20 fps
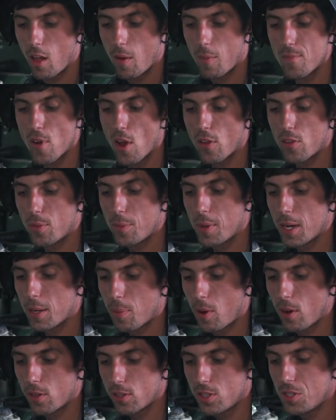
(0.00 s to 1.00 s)
Another big
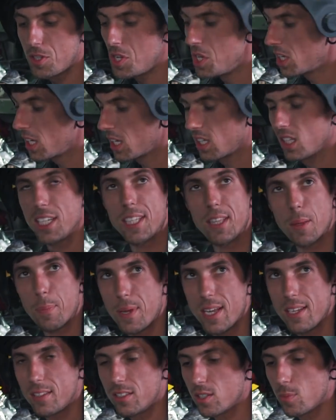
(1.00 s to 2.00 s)
part too, you can clean the
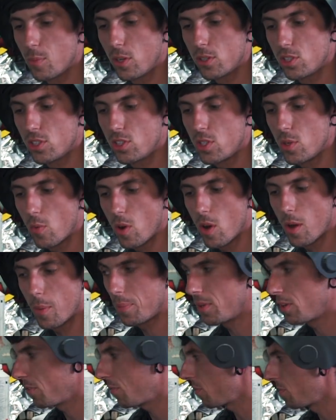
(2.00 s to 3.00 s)
piece as much as you want,
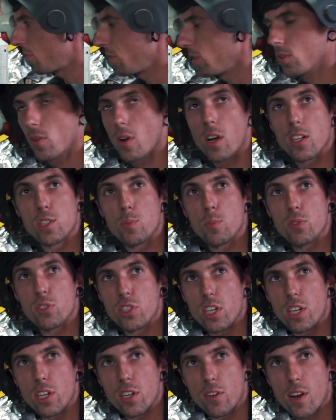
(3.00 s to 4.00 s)
but if your filler rod's been
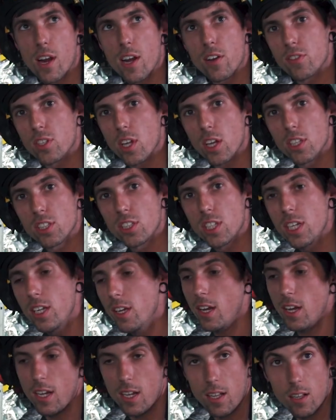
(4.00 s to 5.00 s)
sitting around dusty,
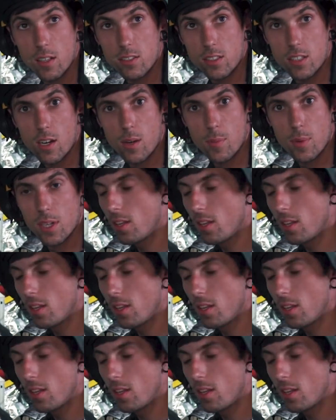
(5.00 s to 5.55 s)
it's gonna be